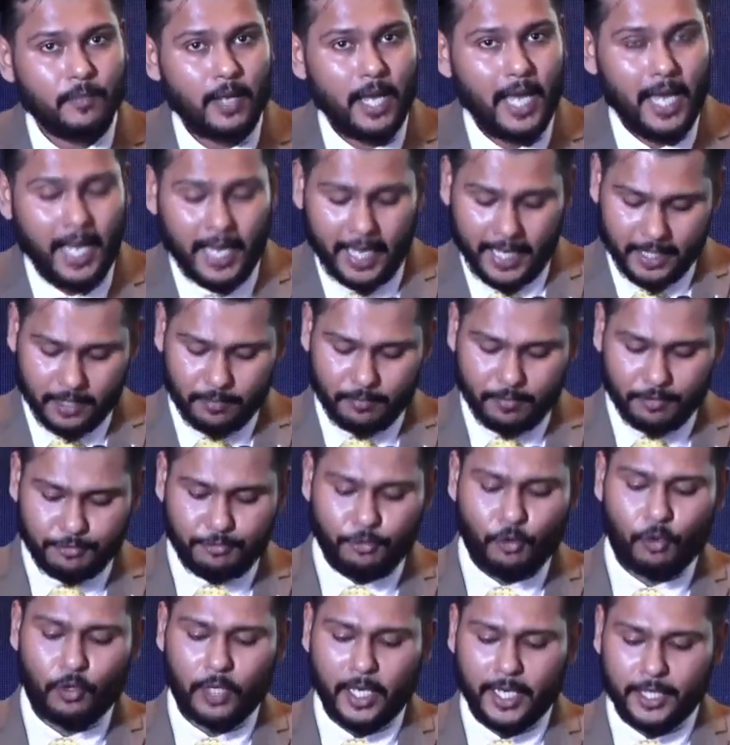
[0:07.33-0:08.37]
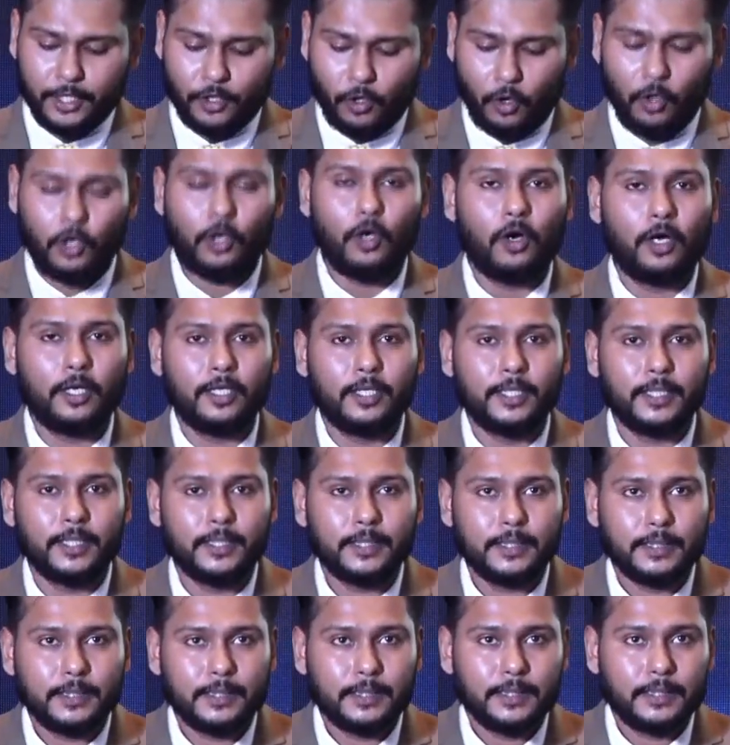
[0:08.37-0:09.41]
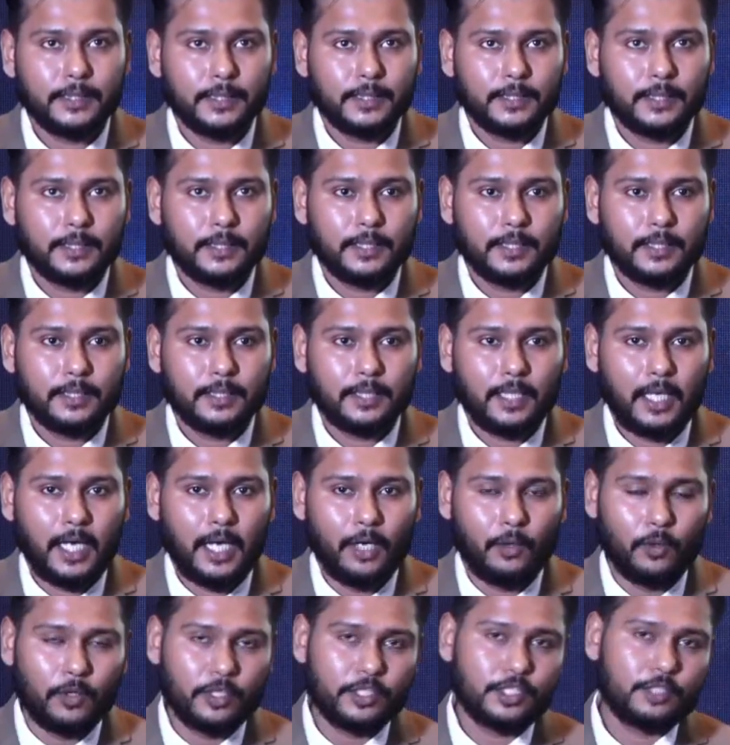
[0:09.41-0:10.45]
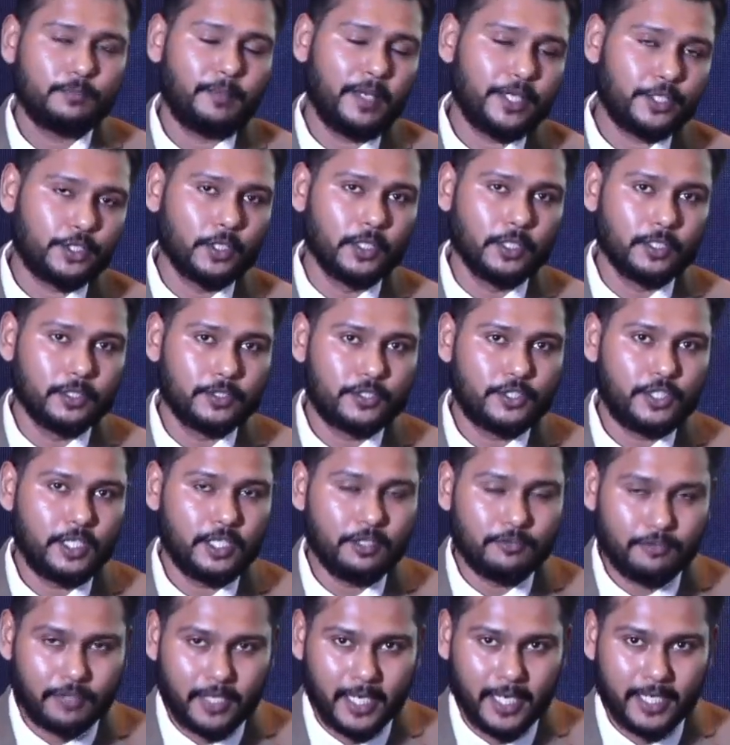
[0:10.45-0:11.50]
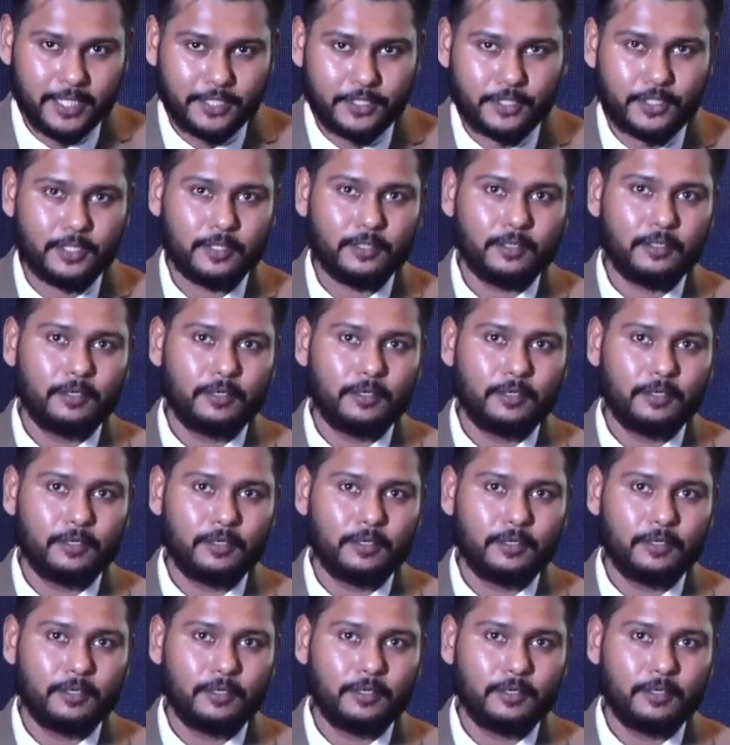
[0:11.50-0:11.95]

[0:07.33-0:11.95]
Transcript: And before I call on our special chief guest